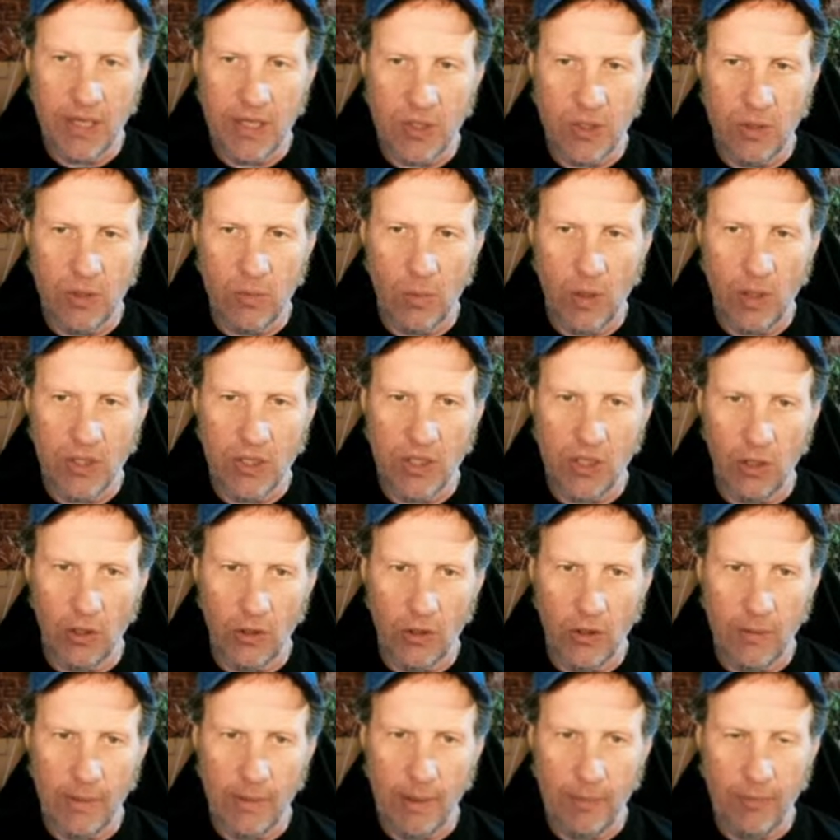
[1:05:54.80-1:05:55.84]
or wants to
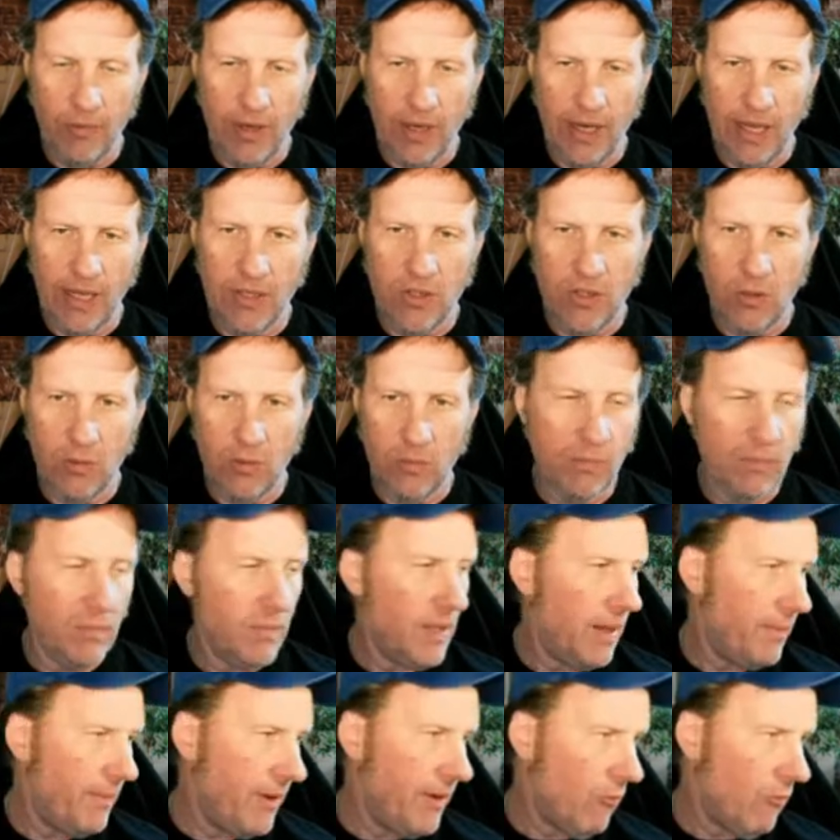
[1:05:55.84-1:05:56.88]
learn about print ads, don't
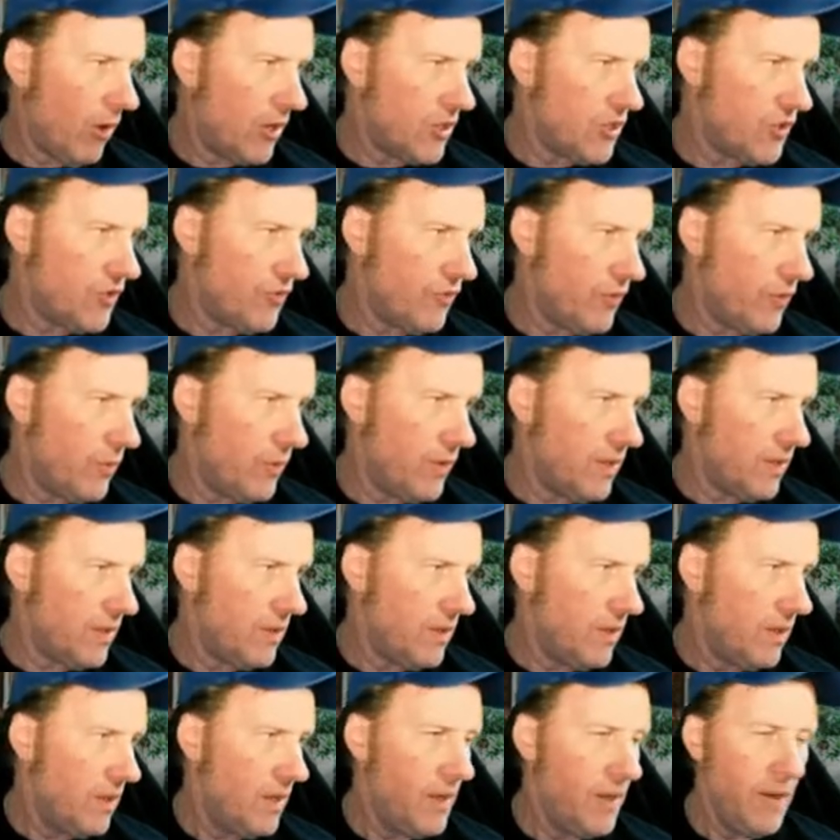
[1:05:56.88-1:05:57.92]
let me rush through. And
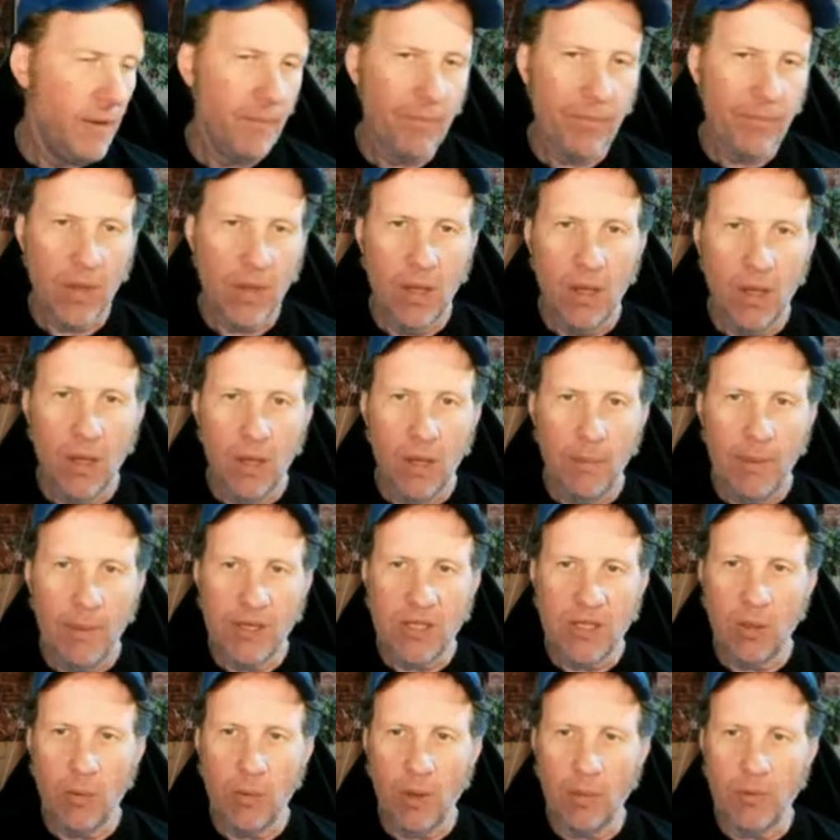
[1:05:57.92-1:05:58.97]

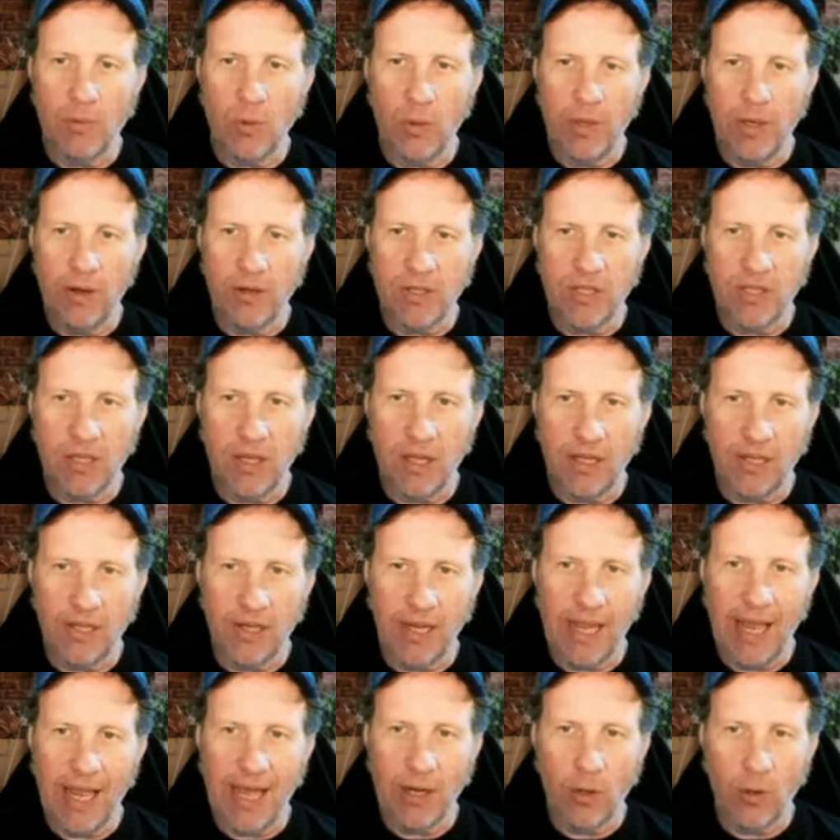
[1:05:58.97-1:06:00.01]
basically, what I'm doing here is selecting a
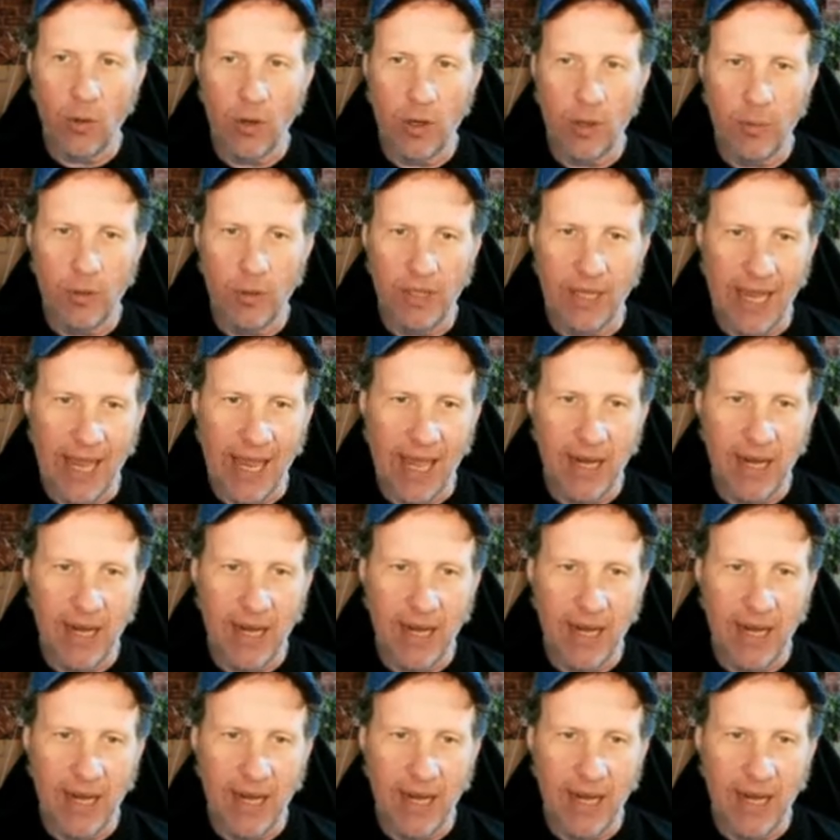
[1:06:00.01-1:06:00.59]
category to put the ad